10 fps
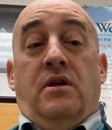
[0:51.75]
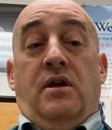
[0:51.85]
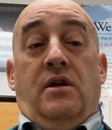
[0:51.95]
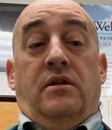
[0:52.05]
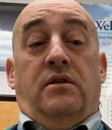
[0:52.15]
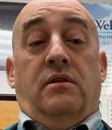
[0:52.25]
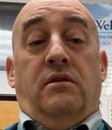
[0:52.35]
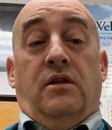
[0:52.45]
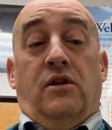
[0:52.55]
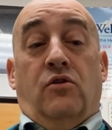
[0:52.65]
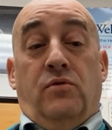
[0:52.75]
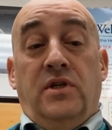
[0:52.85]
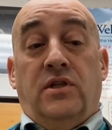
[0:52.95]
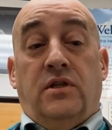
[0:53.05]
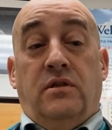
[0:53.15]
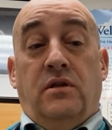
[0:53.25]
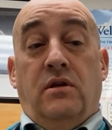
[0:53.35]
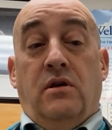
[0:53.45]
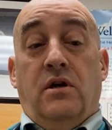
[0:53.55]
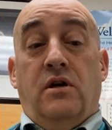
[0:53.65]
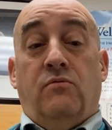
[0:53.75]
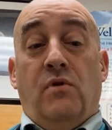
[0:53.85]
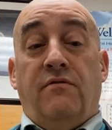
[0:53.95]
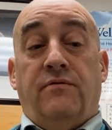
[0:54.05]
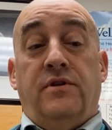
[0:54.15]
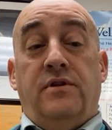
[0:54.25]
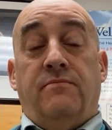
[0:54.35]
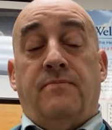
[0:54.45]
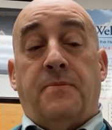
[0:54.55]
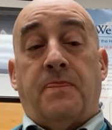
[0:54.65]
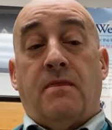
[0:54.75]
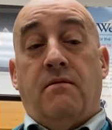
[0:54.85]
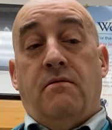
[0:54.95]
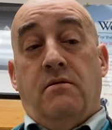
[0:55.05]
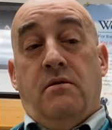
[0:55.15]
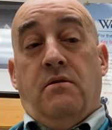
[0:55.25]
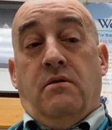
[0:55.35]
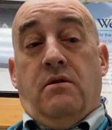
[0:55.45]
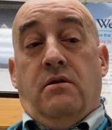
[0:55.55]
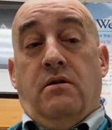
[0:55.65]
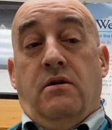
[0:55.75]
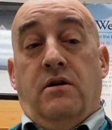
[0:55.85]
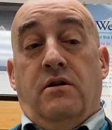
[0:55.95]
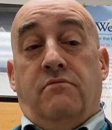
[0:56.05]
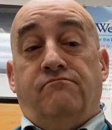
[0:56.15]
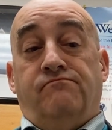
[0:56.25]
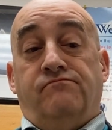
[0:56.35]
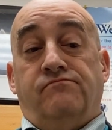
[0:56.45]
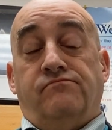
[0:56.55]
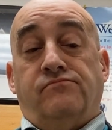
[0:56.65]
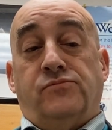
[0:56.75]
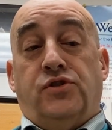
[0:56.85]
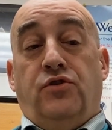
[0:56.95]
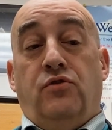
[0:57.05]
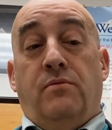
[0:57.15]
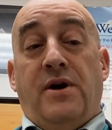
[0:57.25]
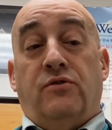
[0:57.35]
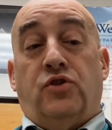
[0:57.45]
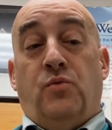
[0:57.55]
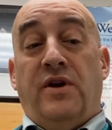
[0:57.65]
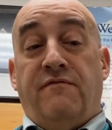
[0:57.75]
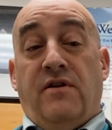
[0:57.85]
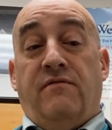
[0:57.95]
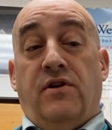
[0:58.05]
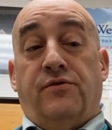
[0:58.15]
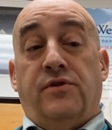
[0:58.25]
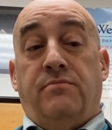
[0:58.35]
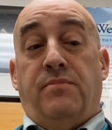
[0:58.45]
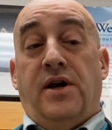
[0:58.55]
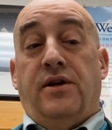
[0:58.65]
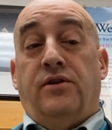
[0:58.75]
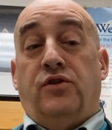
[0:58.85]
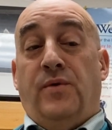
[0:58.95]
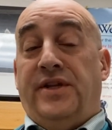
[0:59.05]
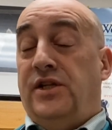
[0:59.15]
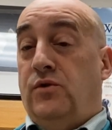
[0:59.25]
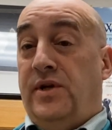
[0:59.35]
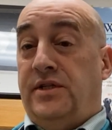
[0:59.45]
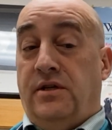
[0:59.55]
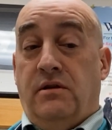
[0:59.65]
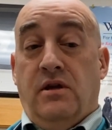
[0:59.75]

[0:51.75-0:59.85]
And it increased roughly to about 2,500 by 2020.